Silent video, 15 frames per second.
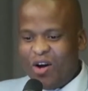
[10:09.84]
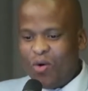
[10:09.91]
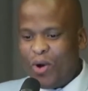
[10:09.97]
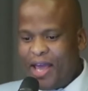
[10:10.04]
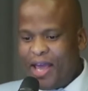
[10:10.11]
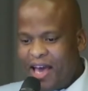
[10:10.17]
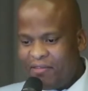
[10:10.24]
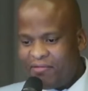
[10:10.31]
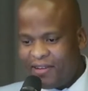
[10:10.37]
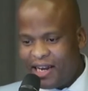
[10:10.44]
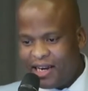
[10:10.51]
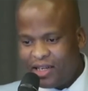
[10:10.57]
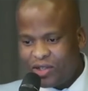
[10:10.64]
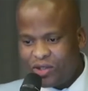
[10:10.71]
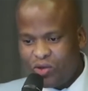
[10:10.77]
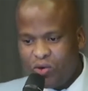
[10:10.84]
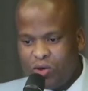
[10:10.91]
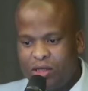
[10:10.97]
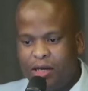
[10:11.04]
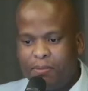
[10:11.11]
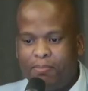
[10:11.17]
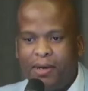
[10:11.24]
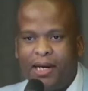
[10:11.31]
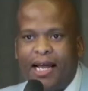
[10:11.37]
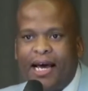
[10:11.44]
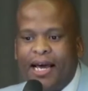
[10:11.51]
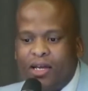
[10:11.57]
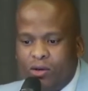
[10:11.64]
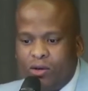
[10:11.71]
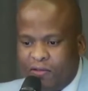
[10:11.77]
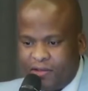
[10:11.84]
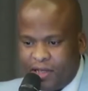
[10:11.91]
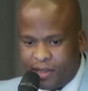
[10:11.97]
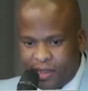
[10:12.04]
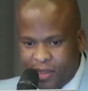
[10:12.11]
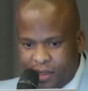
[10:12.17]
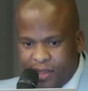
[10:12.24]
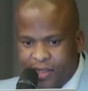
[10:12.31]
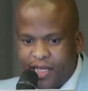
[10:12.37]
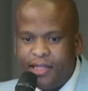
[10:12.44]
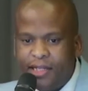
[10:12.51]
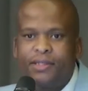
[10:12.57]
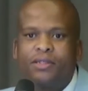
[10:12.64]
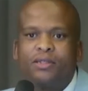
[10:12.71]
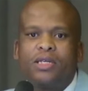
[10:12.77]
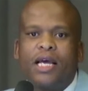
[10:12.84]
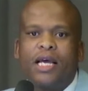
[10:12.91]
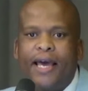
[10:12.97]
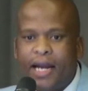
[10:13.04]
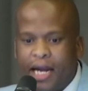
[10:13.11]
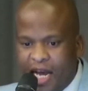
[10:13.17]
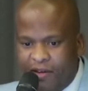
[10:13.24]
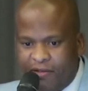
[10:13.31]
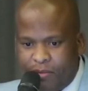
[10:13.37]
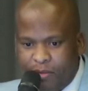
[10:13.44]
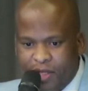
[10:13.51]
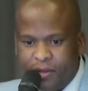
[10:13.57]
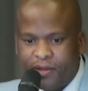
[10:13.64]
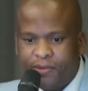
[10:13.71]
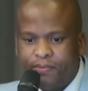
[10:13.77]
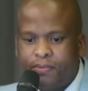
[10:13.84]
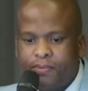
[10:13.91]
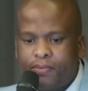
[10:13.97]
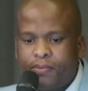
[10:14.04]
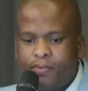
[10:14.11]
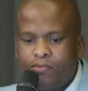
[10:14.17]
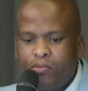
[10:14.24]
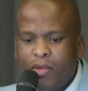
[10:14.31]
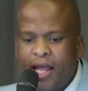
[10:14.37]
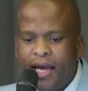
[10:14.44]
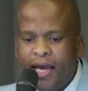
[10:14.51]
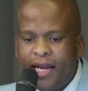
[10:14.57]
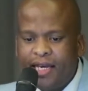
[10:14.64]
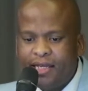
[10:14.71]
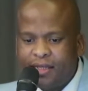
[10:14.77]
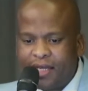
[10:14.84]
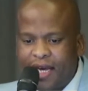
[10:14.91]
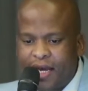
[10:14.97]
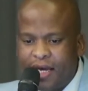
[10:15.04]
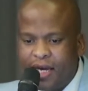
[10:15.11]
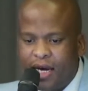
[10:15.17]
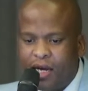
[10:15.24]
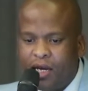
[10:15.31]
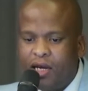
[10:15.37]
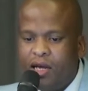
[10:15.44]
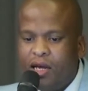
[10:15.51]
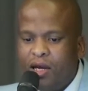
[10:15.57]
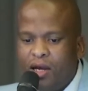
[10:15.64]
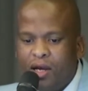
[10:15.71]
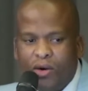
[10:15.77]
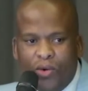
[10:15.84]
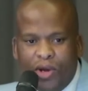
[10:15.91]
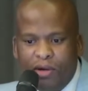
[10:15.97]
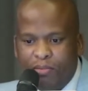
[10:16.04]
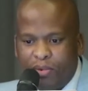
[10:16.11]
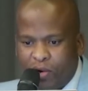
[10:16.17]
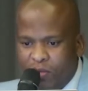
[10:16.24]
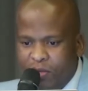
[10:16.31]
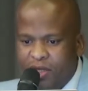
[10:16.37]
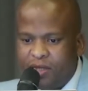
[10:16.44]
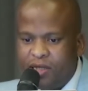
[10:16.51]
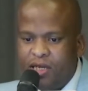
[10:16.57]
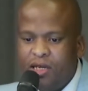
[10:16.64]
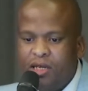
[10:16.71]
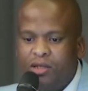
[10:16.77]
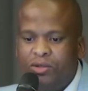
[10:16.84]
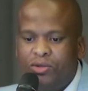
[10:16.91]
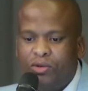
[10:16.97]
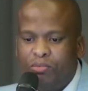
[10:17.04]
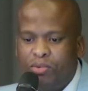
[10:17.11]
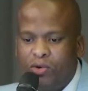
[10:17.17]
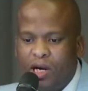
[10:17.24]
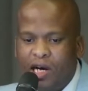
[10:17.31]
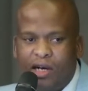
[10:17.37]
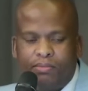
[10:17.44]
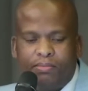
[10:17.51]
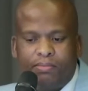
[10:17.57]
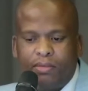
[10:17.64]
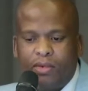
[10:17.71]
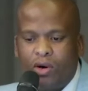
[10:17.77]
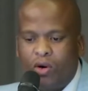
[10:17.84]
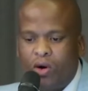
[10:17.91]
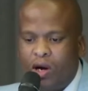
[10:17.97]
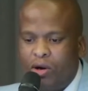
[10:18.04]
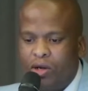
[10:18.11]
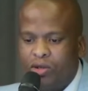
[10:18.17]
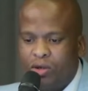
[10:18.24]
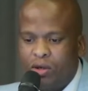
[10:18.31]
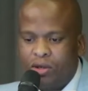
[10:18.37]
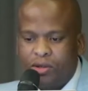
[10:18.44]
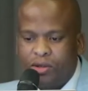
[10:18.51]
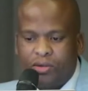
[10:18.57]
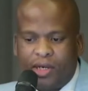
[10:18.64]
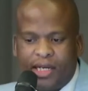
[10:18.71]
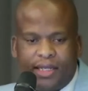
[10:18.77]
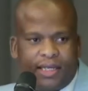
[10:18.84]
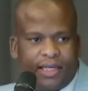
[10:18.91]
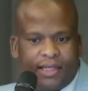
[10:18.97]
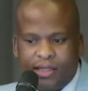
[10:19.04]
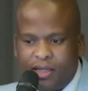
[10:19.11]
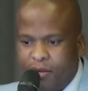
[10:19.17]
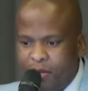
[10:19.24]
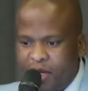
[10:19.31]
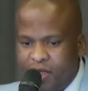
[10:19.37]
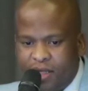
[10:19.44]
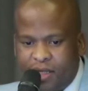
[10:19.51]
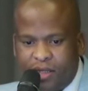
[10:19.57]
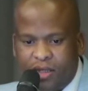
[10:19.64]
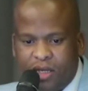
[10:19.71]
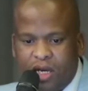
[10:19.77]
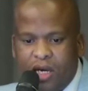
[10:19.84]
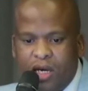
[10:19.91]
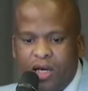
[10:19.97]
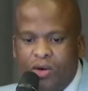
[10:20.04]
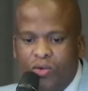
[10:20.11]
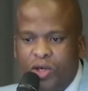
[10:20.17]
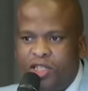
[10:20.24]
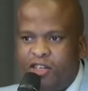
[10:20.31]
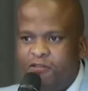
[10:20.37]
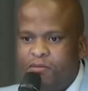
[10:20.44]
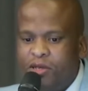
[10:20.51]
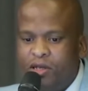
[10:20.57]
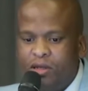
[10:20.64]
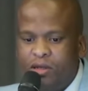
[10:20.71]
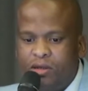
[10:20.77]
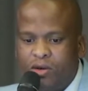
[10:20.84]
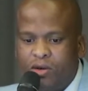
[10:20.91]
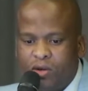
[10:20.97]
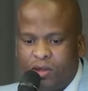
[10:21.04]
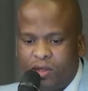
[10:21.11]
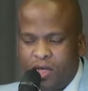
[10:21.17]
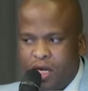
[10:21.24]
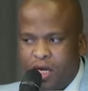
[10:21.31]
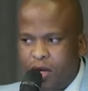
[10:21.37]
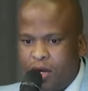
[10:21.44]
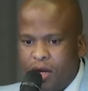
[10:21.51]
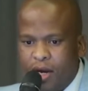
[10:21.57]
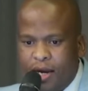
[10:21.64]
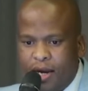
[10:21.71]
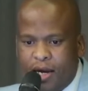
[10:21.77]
we have understood the plight of the citizens and government. And as SAIGA, we're promising to pull up all our socks to address the matters which have been causing